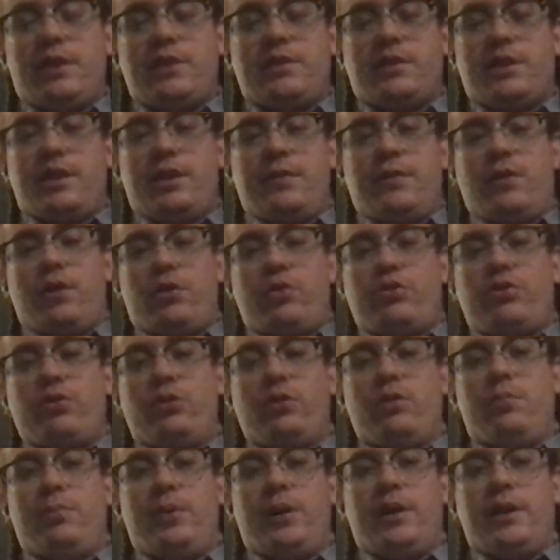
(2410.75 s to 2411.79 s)
kind of our
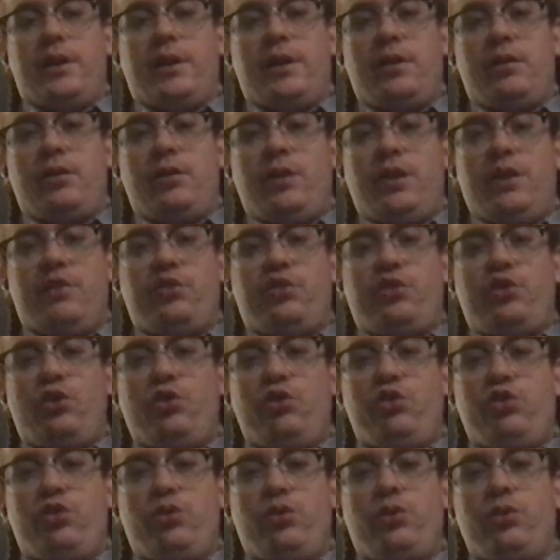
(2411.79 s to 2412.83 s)
third bucket.
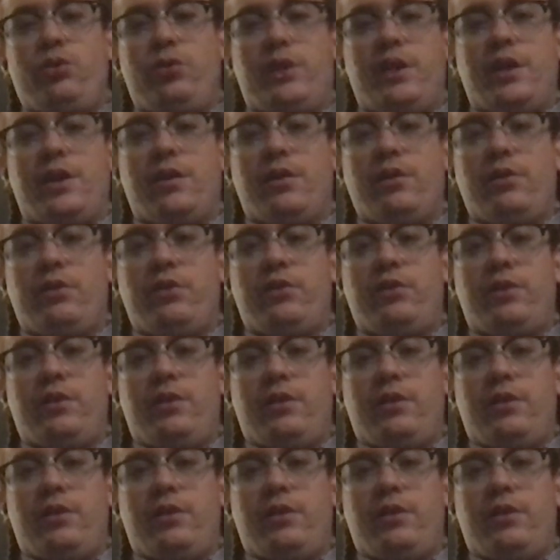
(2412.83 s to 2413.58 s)
Institutional, who cares?